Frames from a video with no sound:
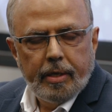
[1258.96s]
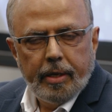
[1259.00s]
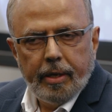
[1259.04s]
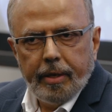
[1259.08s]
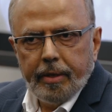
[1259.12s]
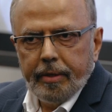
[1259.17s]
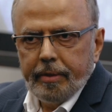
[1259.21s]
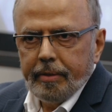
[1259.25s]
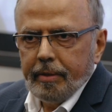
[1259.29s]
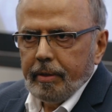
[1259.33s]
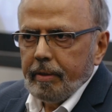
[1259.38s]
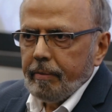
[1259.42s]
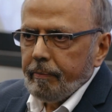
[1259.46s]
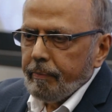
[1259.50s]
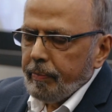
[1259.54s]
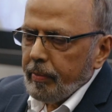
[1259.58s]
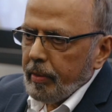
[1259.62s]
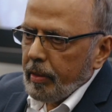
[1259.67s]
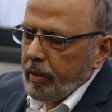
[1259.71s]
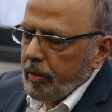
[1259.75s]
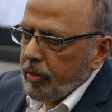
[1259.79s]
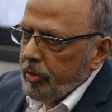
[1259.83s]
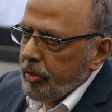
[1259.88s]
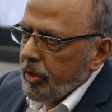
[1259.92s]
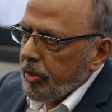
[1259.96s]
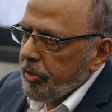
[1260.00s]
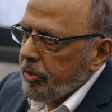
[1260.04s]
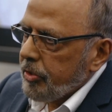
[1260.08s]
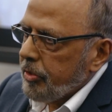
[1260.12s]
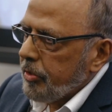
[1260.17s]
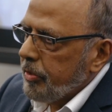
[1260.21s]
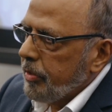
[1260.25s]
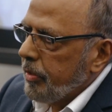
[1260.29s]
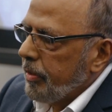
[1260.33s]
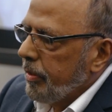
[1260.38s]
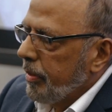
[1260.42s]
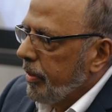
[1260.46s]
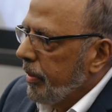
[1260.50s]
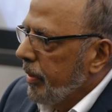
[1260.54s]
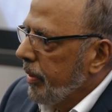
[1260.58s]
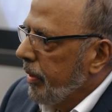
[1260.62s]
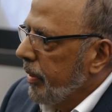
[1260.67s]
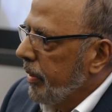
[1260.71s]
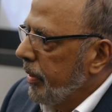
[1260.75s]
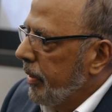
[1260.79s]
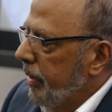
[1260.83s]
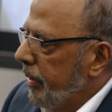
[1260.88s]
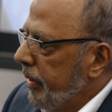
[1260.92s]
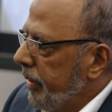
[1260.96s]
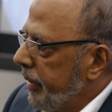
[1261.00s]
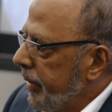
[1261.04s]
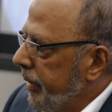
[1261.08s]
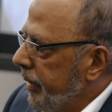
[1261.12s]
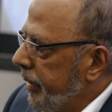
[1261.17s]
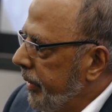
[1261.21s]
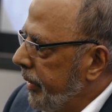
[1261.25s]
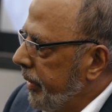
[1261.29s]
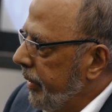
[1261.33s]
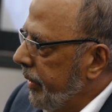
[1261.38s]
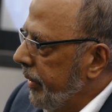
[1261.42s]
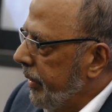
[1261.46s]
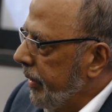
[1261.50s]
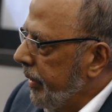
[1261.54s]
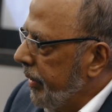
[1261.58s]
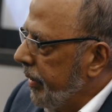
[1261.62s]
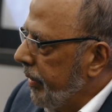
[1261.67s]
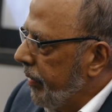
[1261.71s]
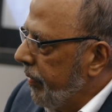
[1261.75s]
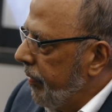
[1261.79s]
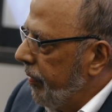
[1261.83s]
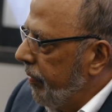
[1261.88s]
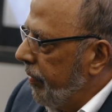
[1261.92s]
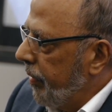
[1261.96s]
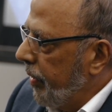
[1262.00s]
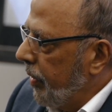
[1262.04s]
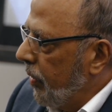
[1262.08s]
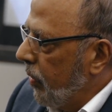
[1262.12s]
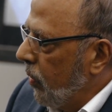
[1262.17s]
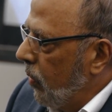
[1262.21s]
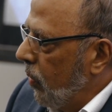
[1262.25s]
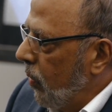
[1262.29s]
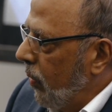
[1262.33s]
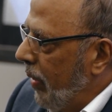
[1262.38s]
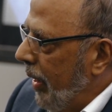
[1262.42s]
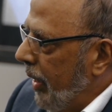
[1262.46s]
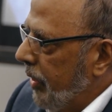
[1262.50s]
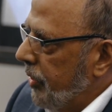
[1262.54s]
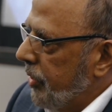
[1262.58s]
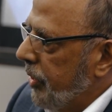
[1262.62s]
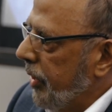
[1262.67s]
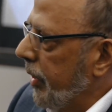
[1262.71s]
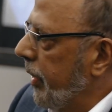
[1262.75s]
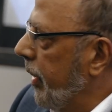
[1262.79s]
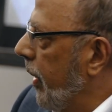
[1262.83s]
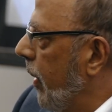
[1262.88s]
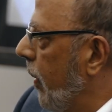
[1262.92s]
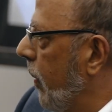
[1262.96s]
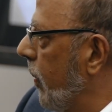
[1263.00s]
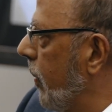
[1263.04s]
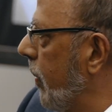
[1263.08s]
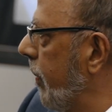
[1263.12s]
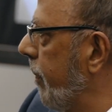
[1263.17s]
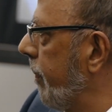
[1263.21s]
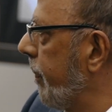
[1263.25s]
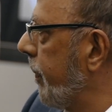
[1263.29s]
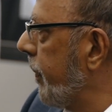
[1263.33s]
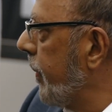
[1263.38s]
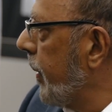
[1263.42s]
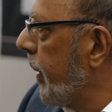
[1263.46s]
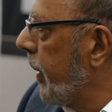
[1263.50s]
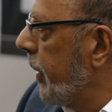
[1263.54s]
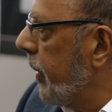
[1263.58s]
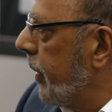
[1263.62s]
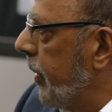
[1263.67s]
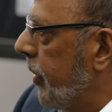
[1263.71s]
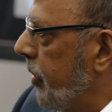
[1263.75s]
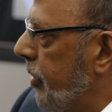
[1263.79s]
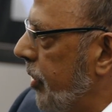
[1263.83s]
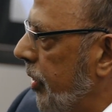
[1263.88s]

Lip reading: And just a few weeks ago, the